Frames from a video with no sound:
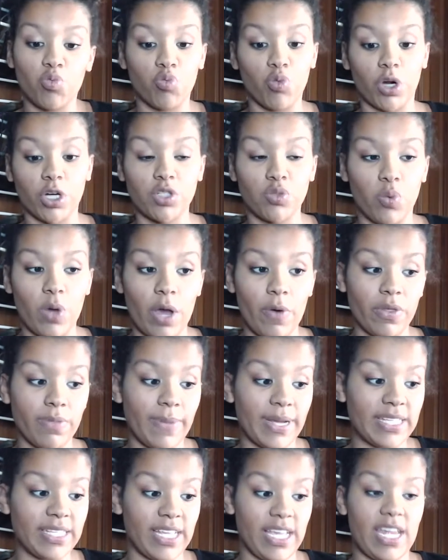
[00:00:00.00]
worked well with
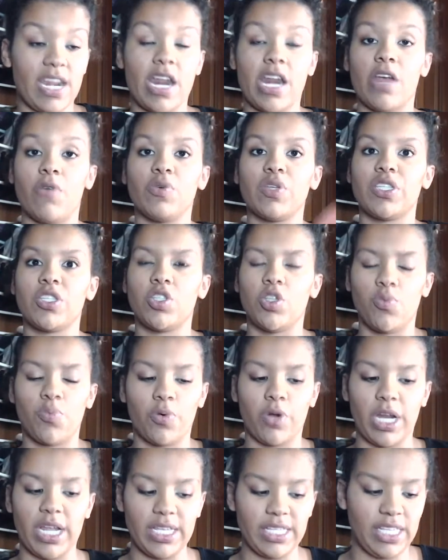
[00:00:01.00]
my skin, and it was
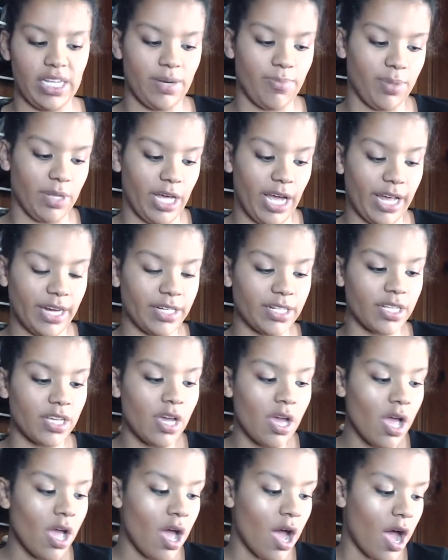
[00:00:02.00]
super easy to blend.
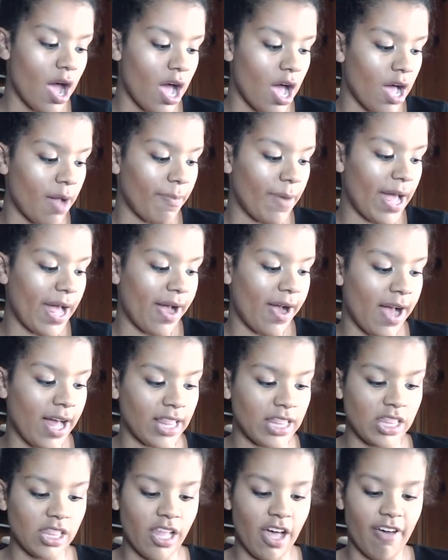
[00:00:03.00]
I
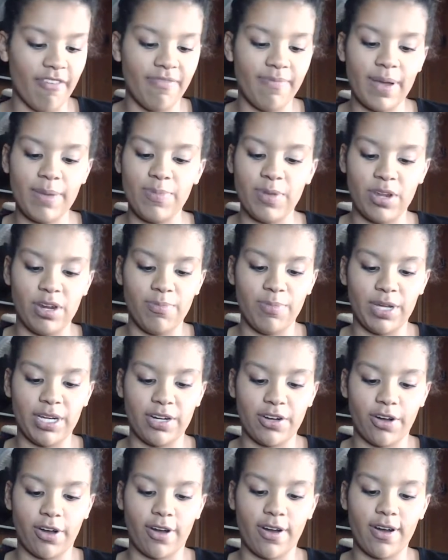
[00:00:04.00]
love my beauty
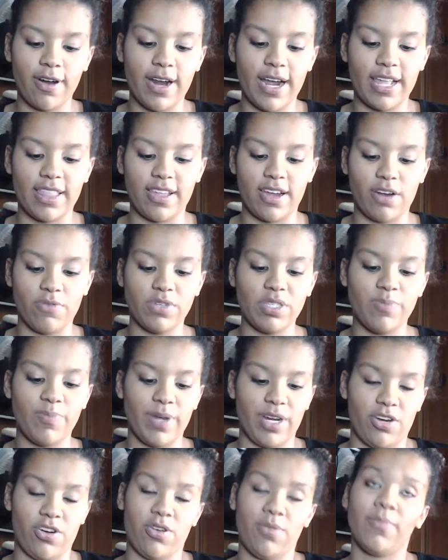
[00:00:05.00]
blender. I thought it was
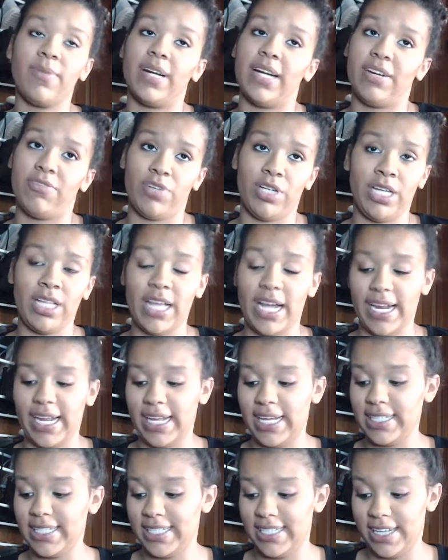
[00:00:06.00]
bigger, but I really like
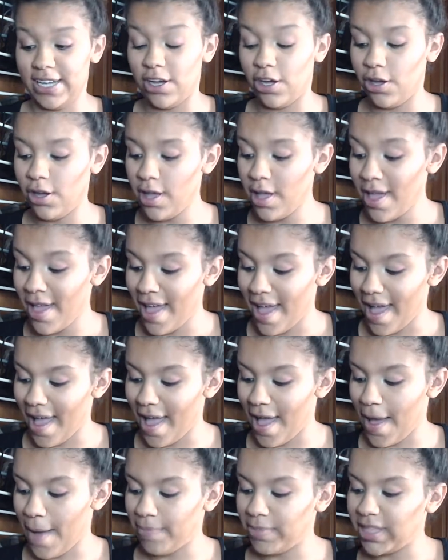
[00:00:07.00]
it still.
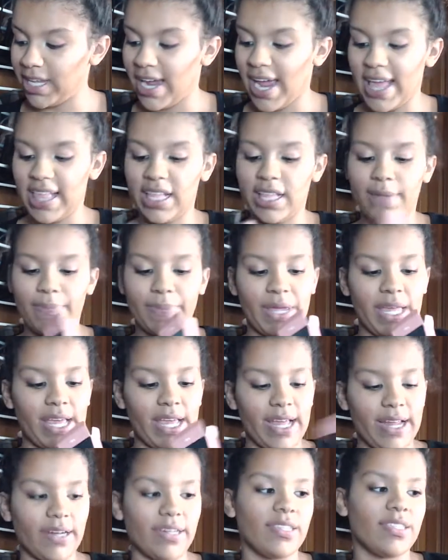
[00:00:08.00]
The Kylie Lip
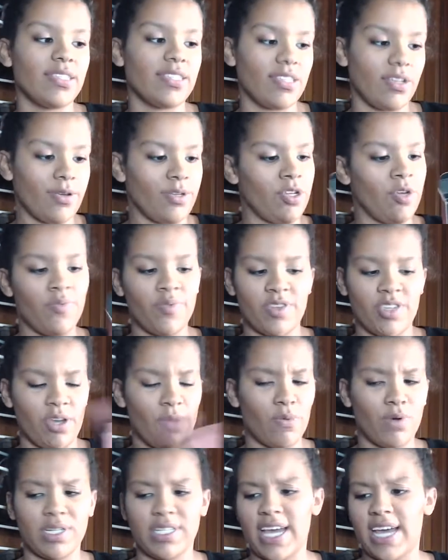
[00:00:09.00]
Kit,
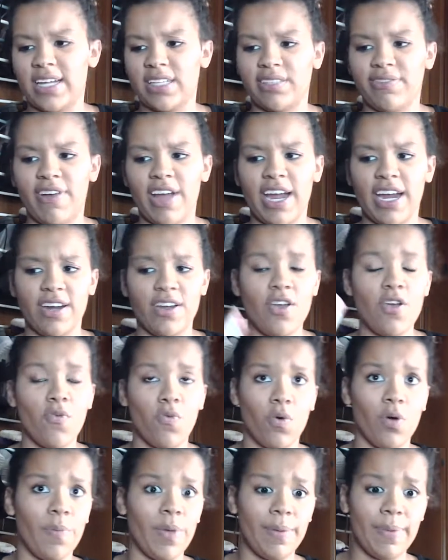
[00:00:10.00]
super satisfied.
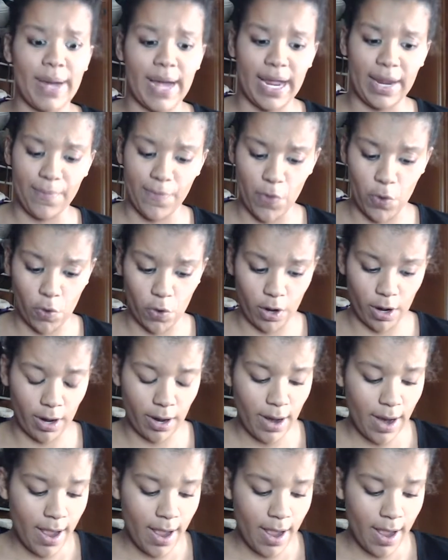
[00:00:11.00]
We'll be buying more